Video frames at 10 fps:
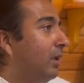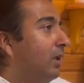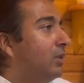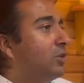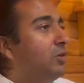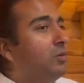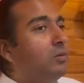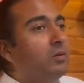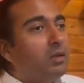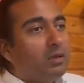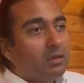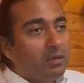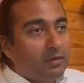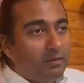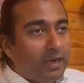And so you
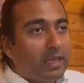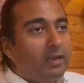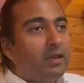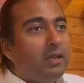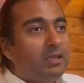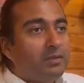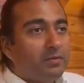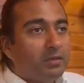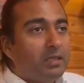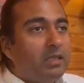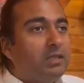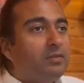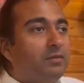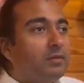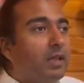recognize,
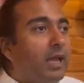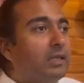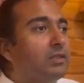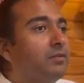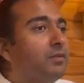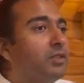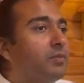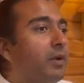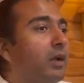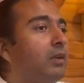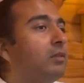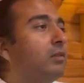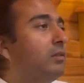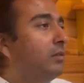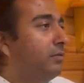release, relax, smile,
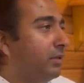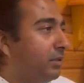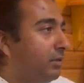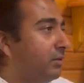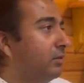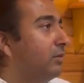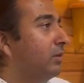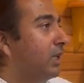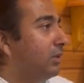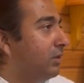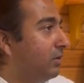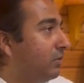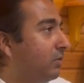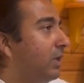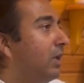return. You let
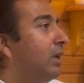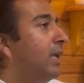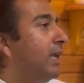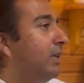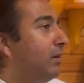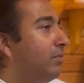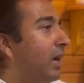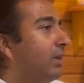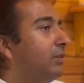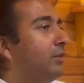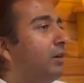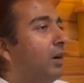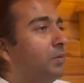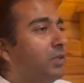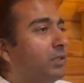go and come back to your
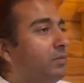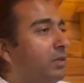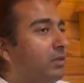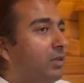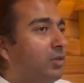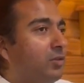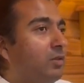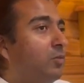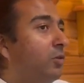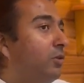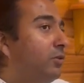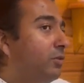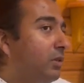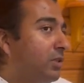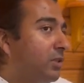object of meditation. The more you
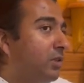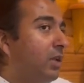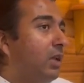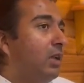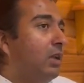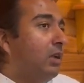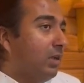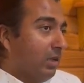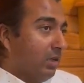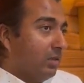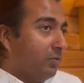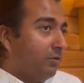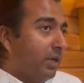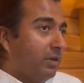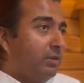do this, the
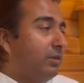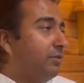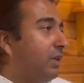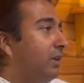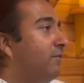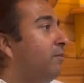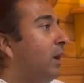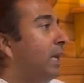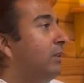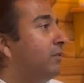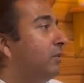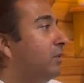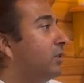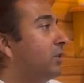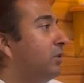greater degree of
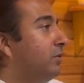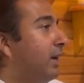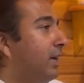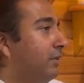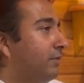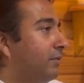mindfulness you have,